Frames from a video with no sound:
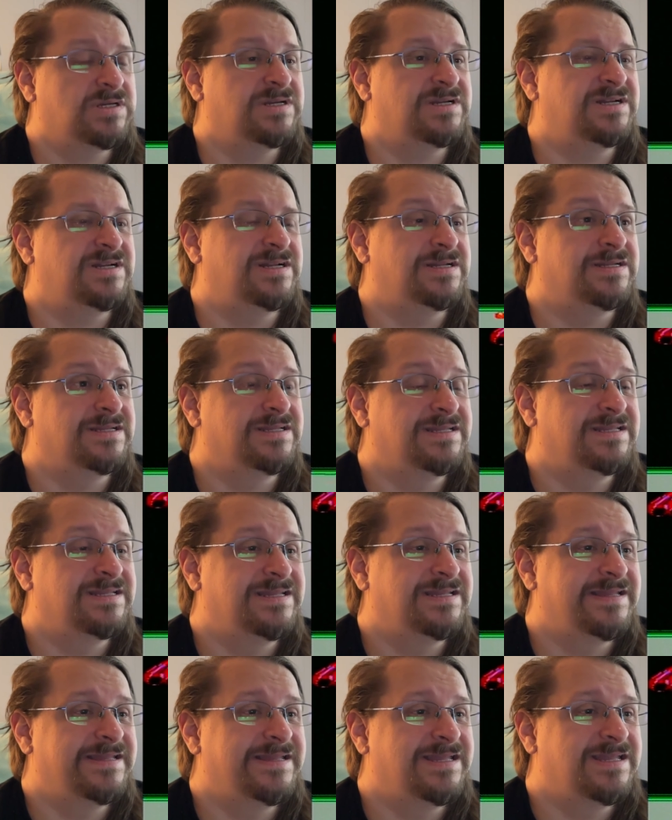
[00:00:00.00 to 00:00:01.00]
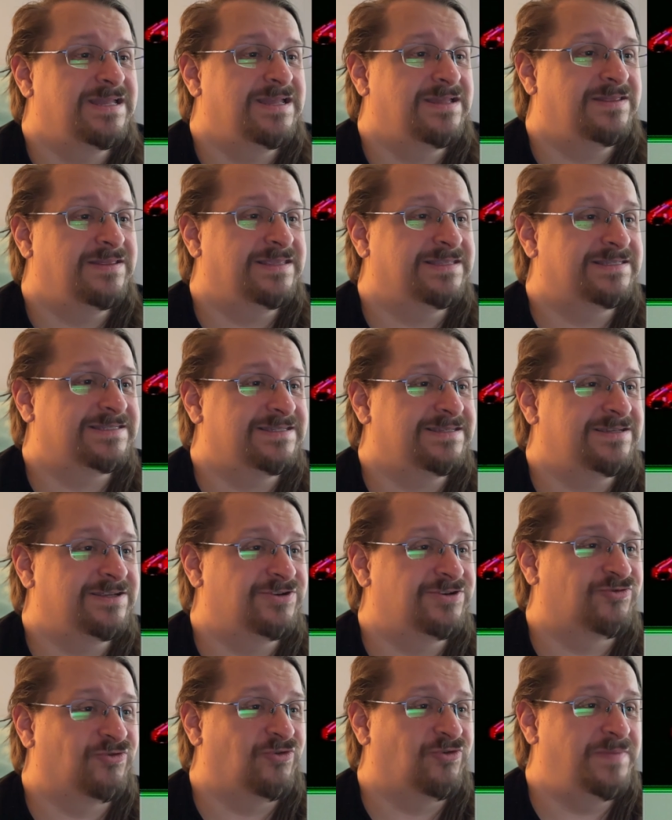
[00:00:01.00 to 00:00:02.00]
Ugh. Ah. This
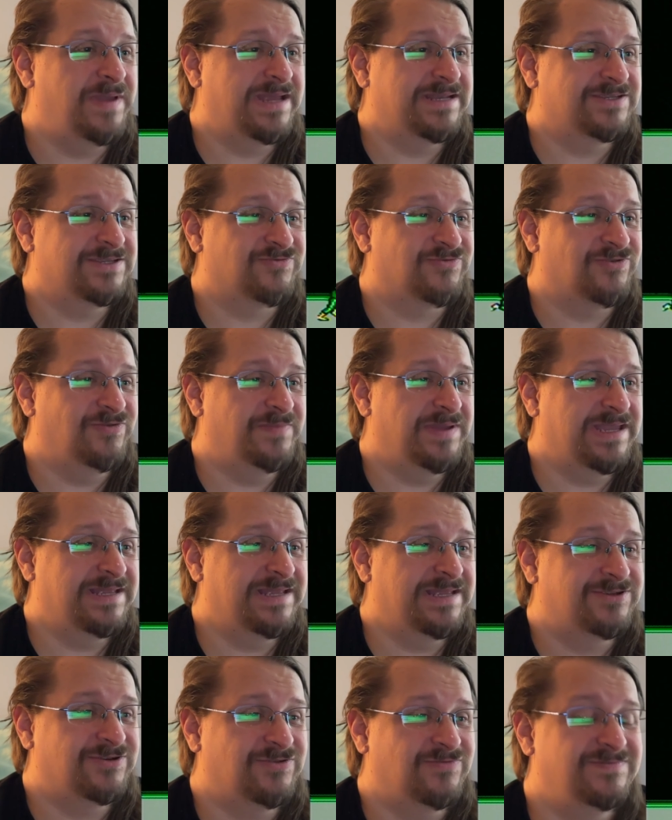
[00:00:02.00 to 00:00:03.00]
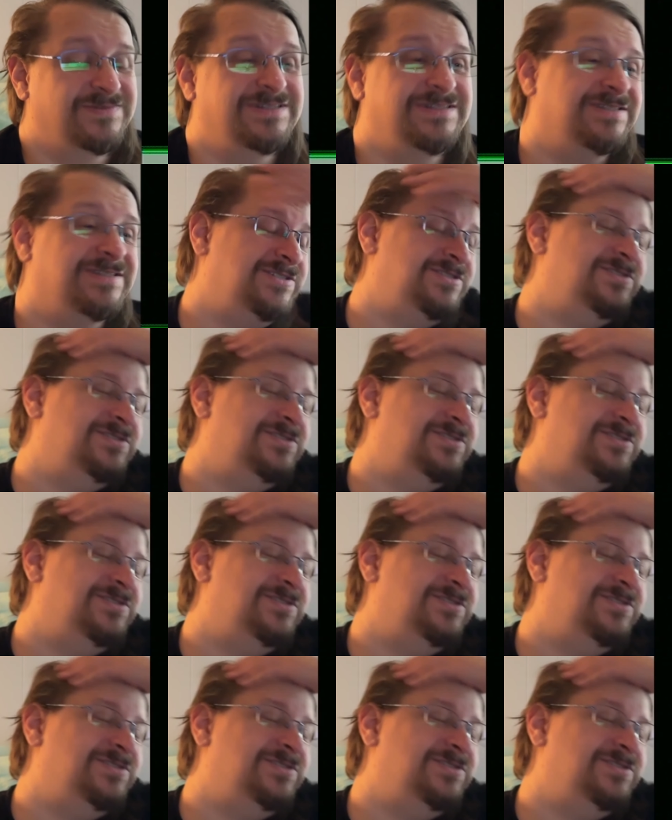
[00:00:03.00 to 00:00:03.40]
control pad is real bad, too. No! no,